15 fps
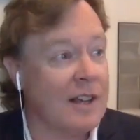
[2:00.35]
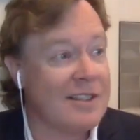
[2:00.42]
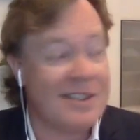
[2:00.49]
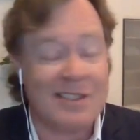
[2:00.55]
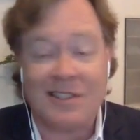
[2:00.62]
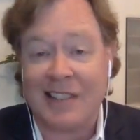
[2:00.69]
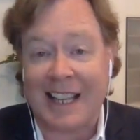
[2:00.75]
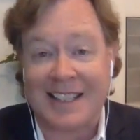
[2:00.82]
This
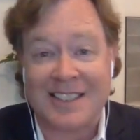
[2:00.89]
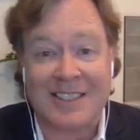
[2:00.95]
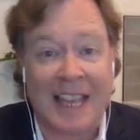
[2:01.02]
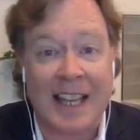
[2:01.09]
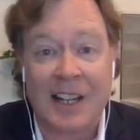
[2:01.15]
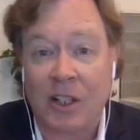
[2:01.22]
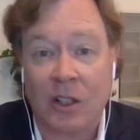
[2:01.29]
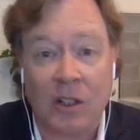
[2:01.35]
is like
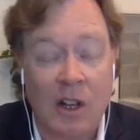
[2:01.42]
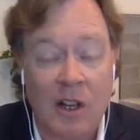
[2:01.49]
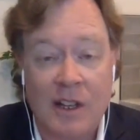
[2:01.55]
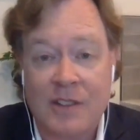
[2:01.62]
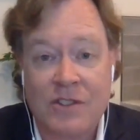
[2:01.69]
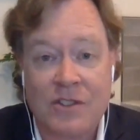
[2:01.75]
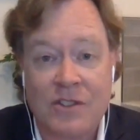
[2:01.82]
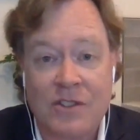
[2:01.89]
Santa
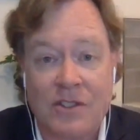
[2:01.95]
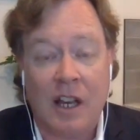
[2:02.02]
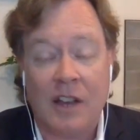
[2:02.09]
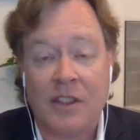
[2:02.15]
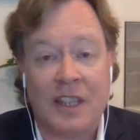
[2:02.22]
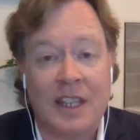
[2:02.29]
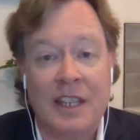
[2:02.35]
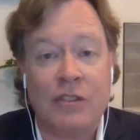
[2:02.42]
Claus, uh,
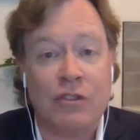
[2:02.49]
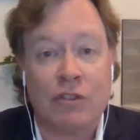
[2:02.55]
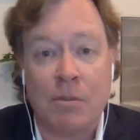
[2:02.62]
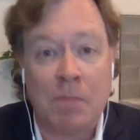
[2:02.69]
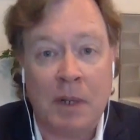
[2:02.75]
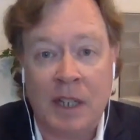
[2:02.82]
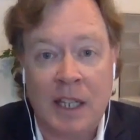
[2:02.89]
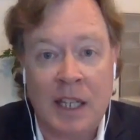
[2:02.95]
the Easter
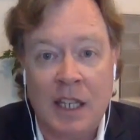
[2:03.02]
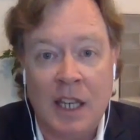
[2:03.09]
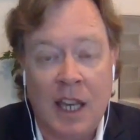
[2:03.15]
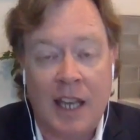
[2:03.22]
Bunny,